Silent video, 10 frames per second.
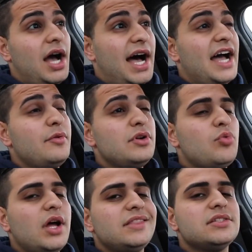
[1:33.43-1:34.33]
I would
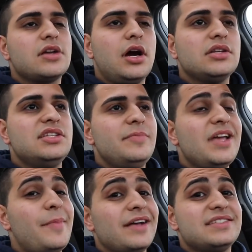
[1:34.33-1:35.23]
want this car to
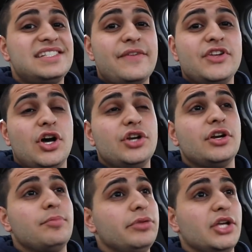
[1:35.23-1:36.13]
be about
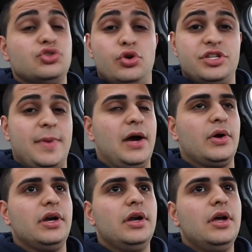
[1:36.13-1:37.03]
700 plus horsepower.